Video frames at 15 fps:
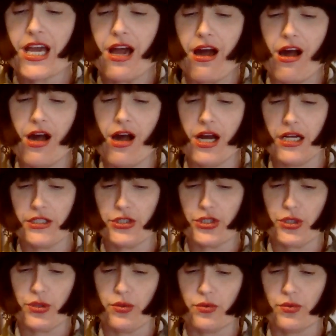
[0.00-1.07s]
On
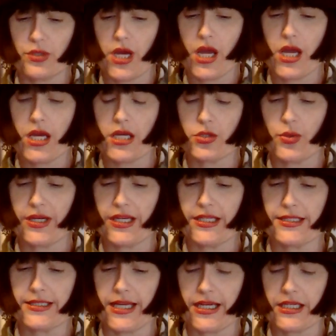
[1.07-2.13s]
June
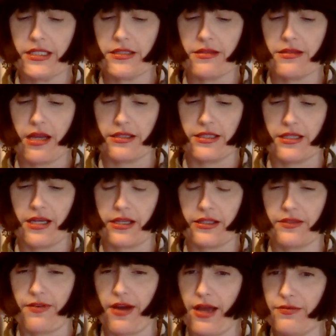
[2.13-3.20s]
22nd,
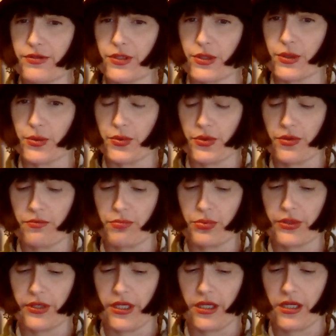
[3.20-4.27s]
1995, so
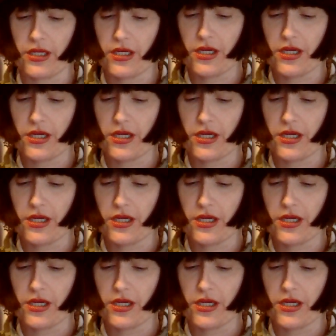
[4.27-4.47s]
pretty